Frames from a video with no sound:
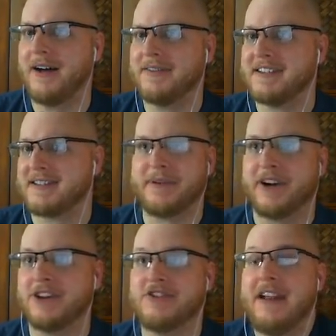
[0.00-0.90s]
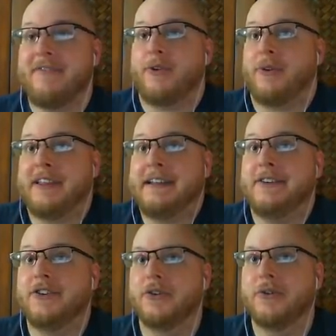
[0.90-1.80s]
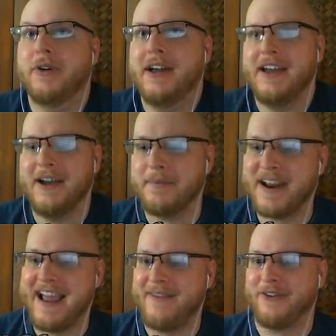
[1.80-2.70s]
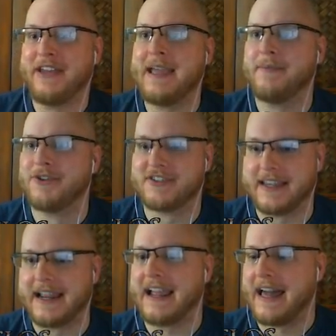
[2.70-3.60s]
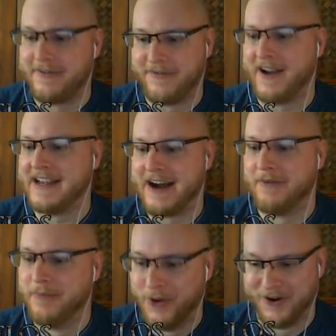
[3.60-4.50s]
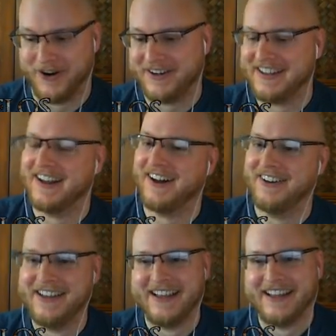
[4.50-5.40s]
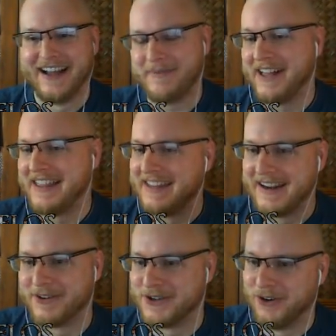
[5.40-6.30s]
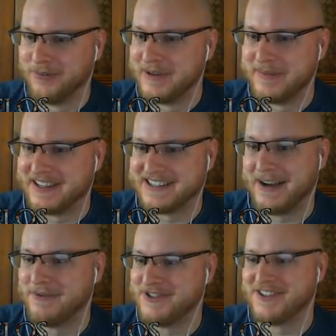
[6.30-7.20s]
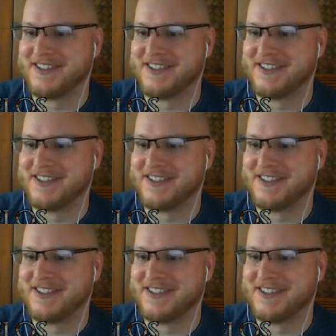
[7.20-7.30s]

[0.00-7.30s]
disappearance. You never really knew, but every game you're just like, I gotta find out more. I'm glad they never told me because that was just